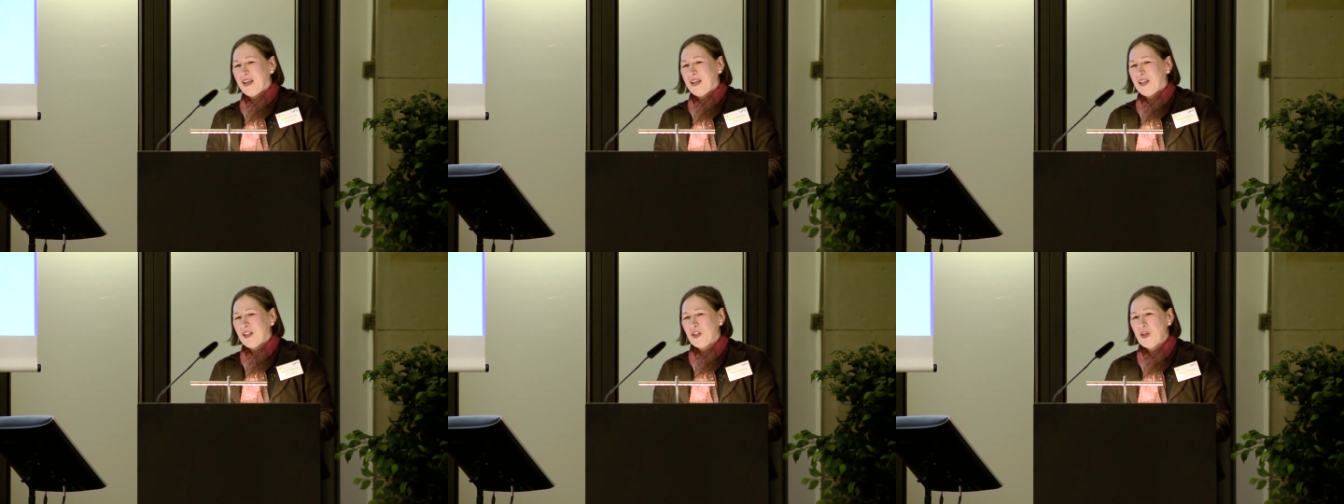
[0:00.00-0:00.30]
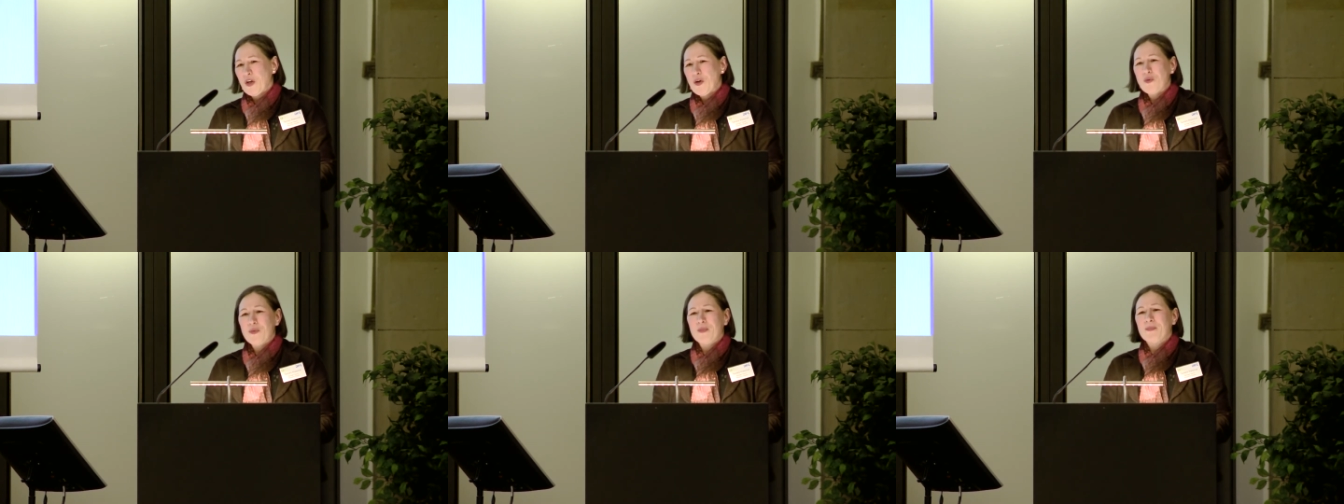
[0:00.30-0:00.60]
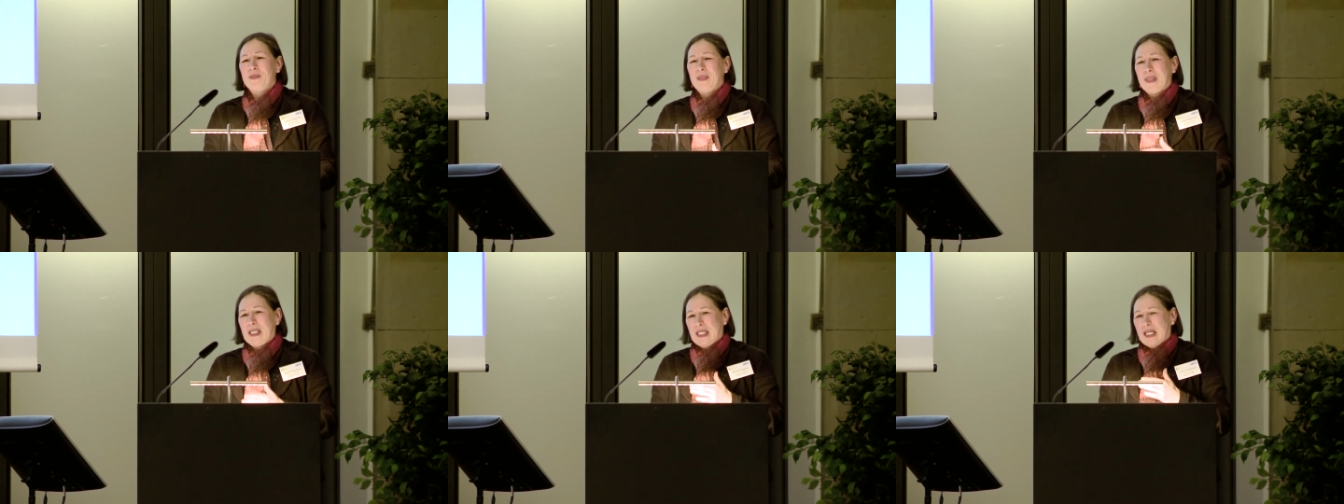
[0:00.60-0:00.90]
So
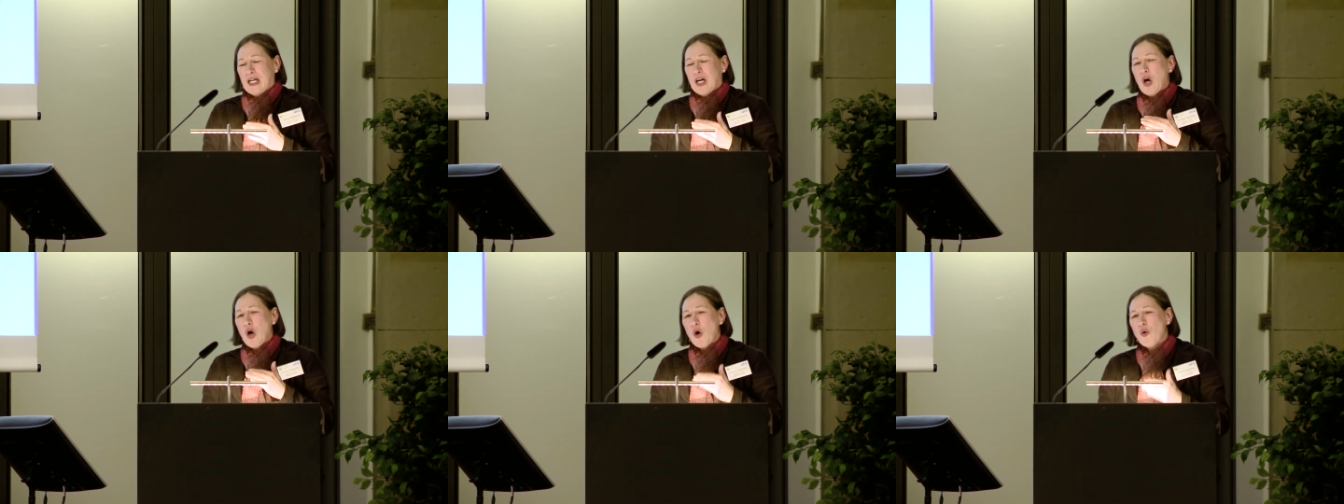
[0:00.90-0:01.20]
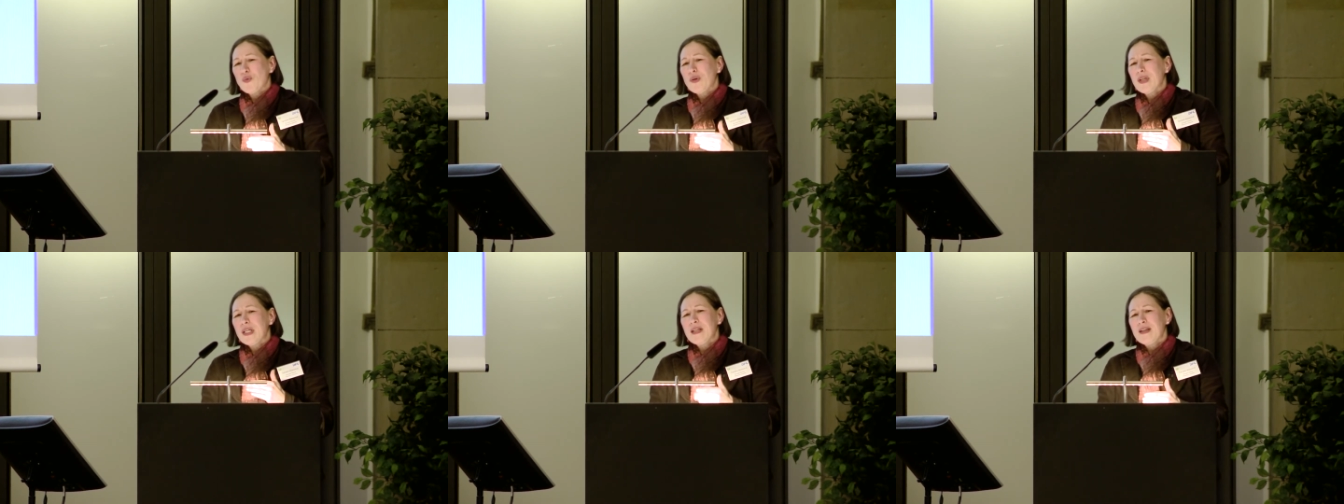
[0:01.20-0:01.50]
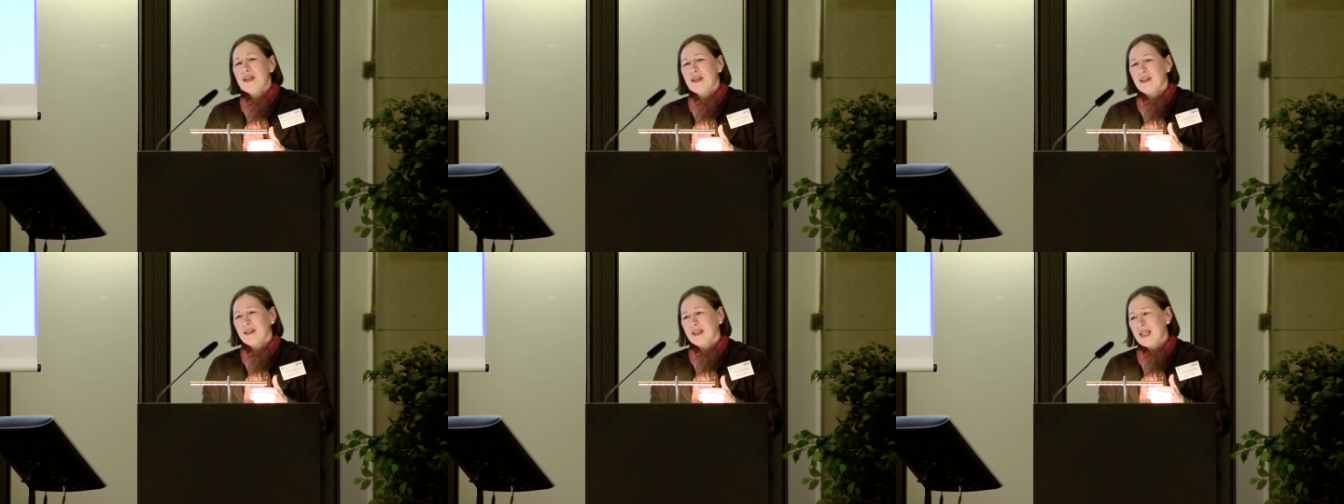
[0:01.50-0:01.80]

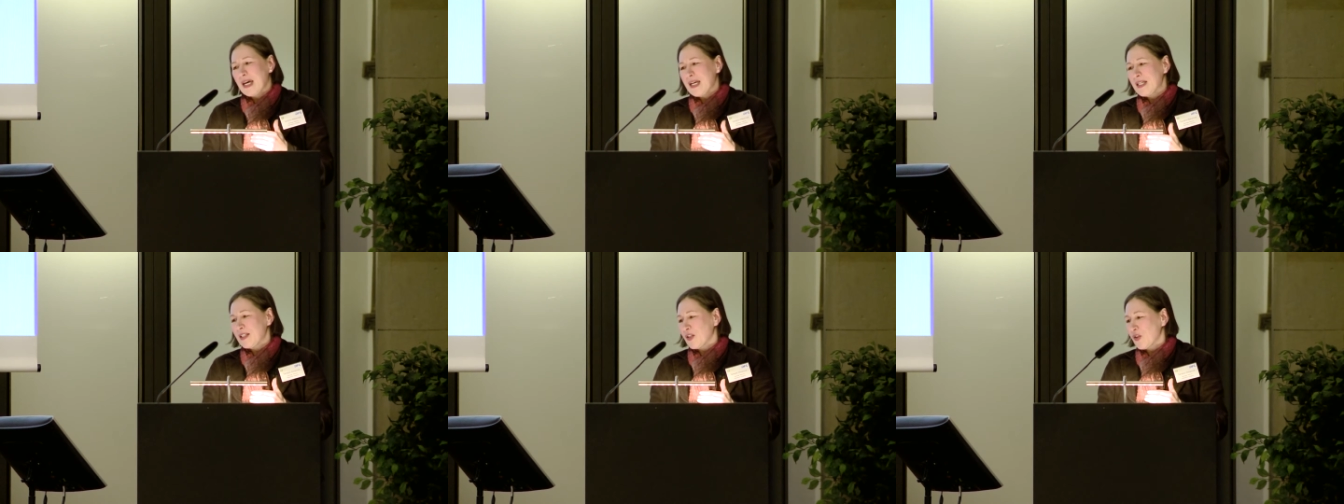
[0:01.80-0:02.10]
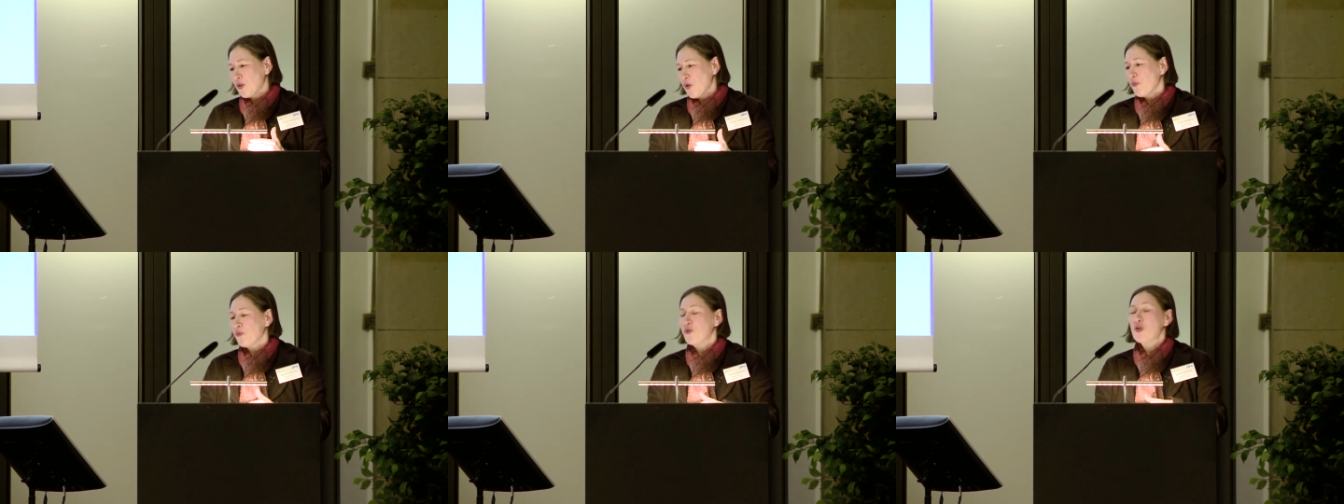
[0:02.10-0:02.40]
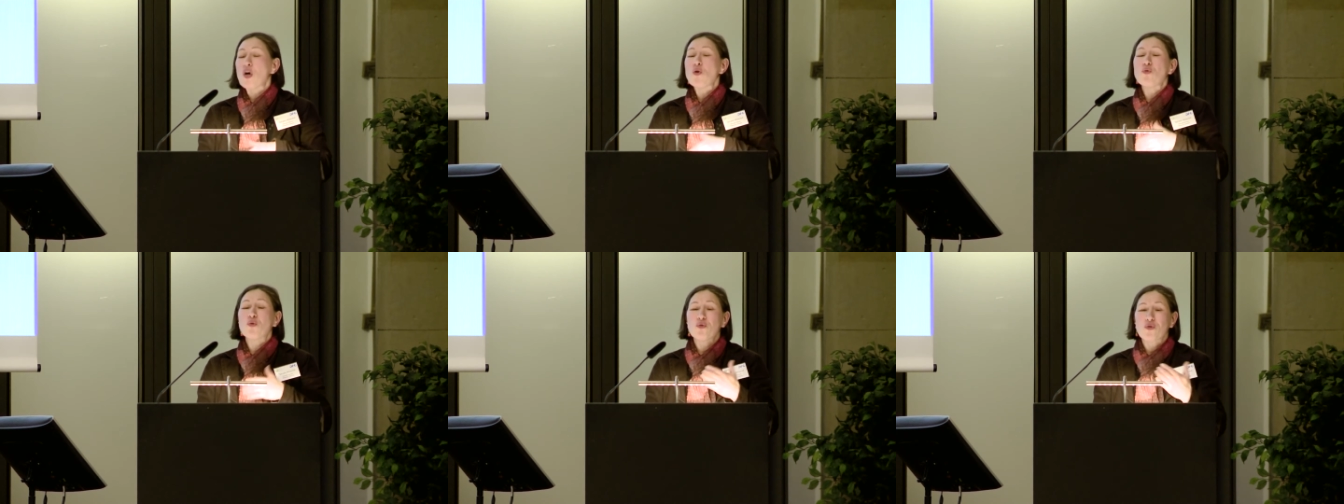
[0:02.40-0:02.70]
only in cases of
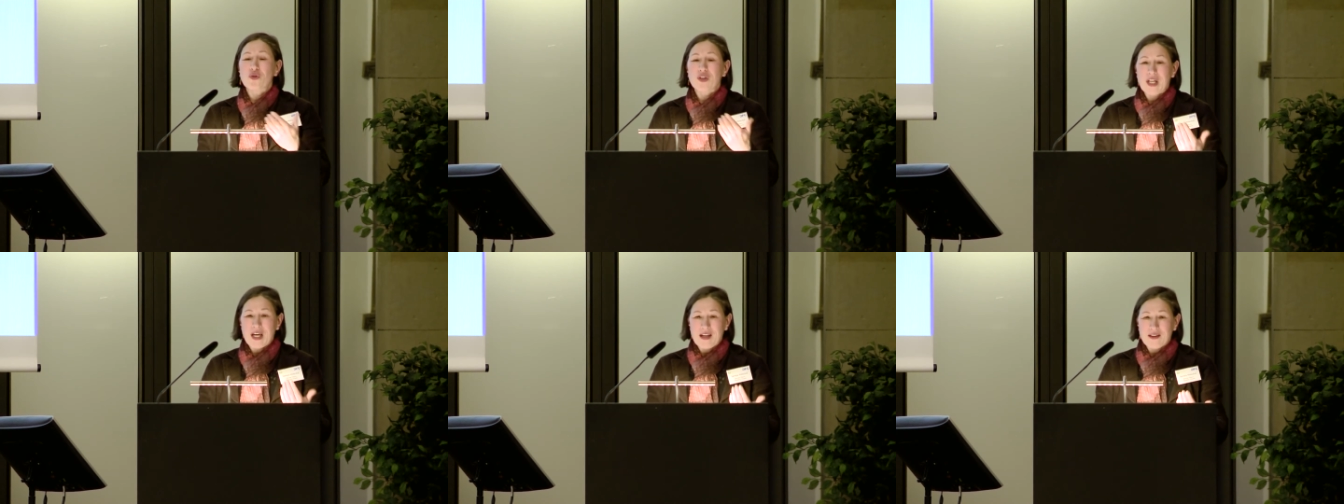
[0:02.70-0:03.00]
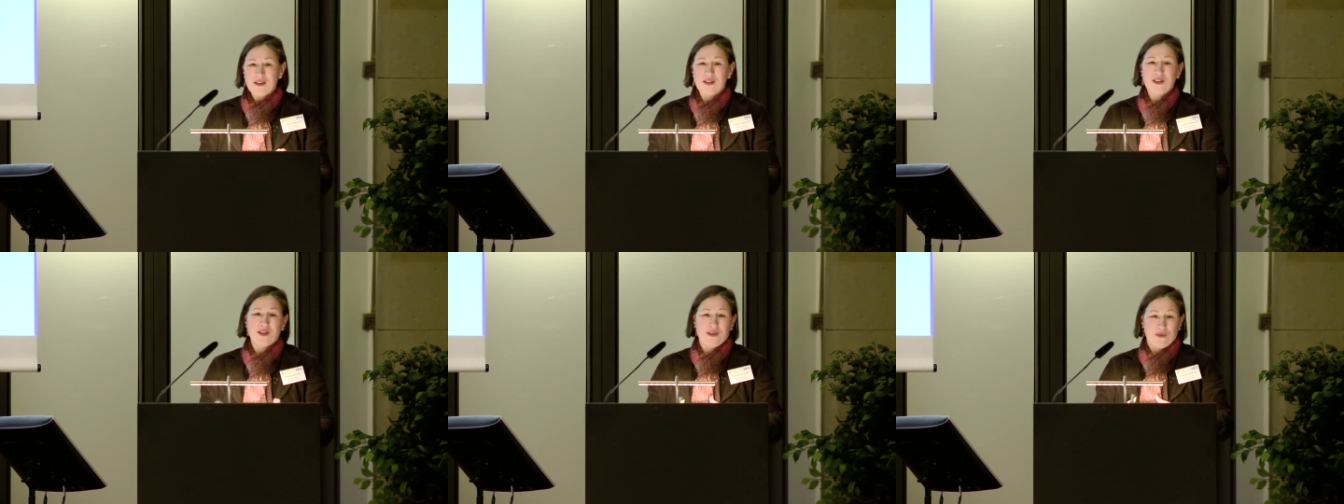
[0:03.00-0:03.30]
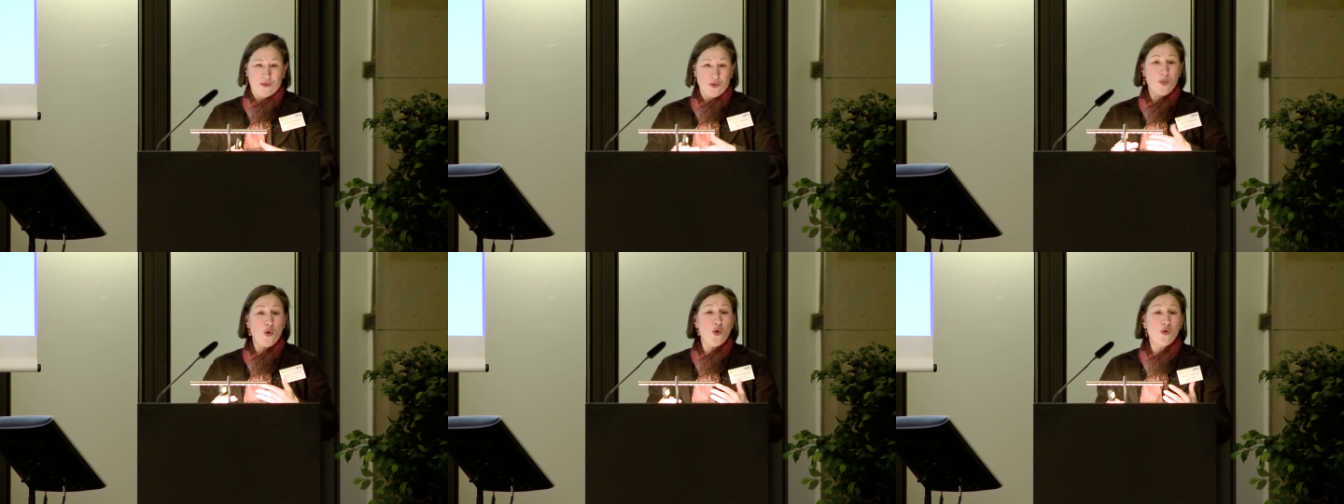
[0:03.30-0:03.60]
no consent
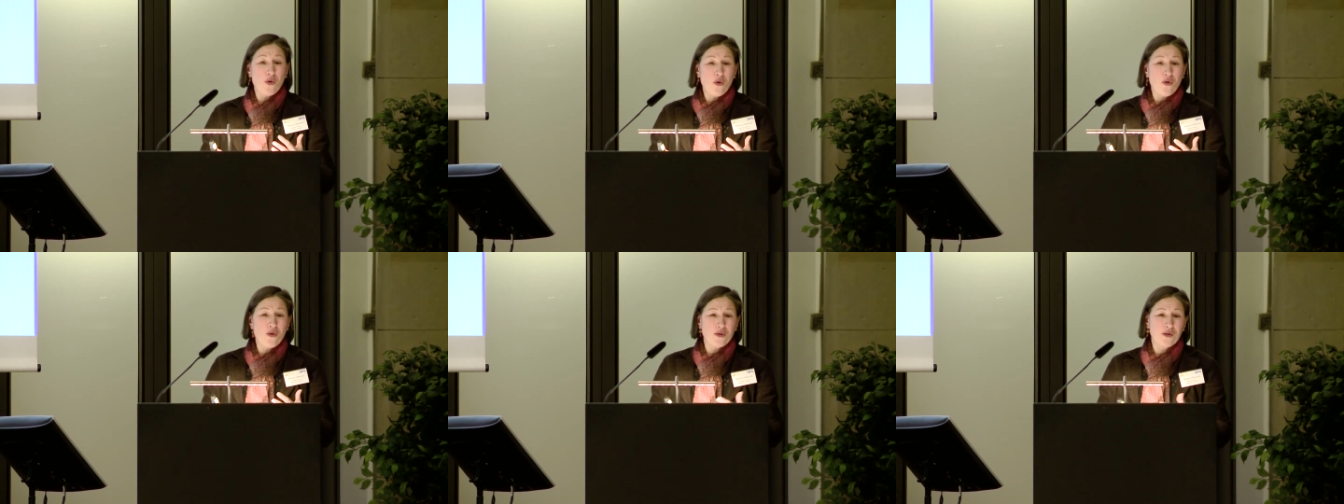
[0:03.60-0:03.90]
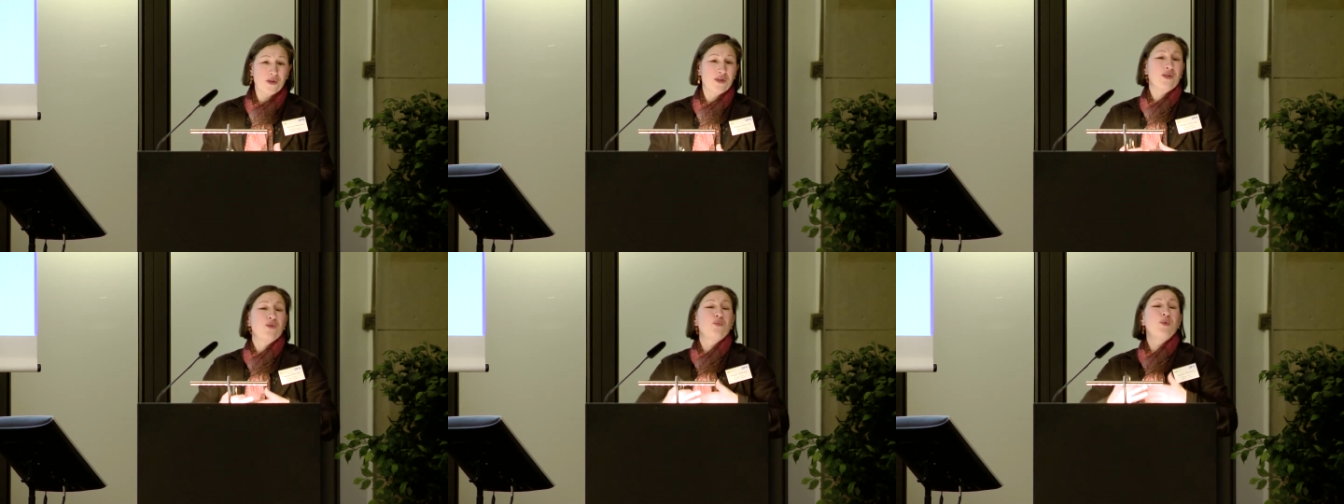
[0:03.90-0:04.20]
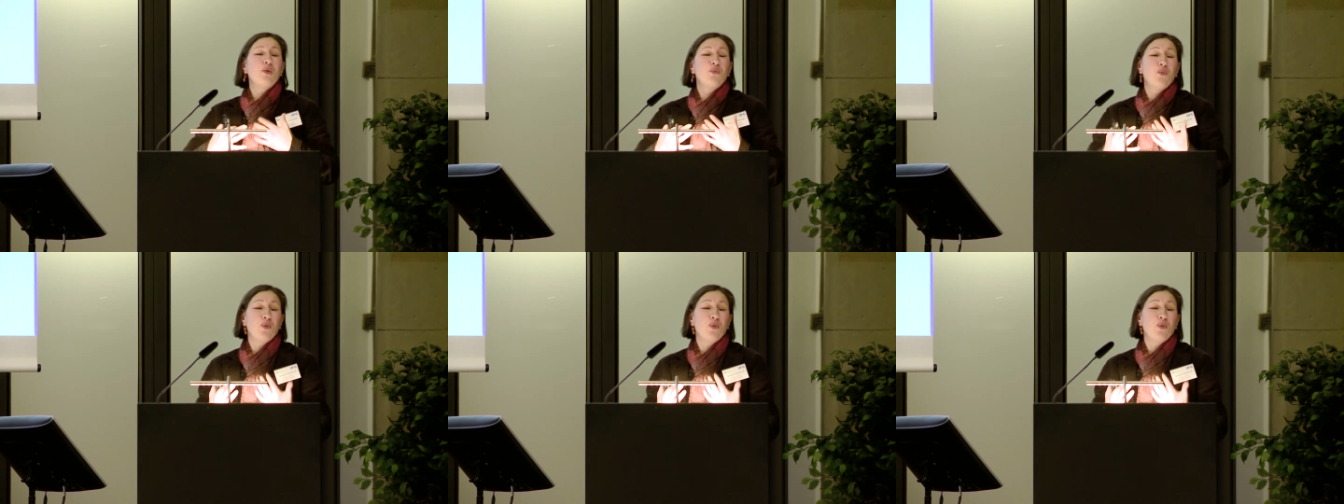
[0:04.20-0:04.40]
from all authors, we,